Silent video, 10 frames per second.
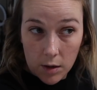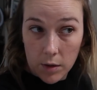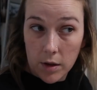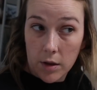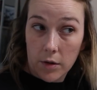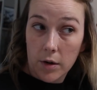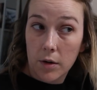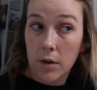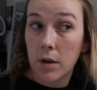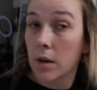Going
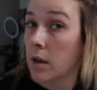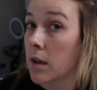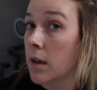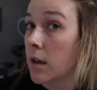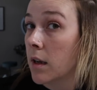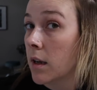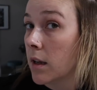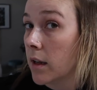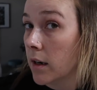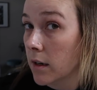through.
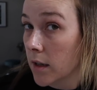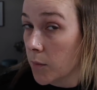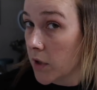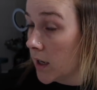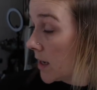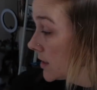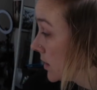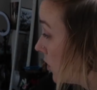Put a nice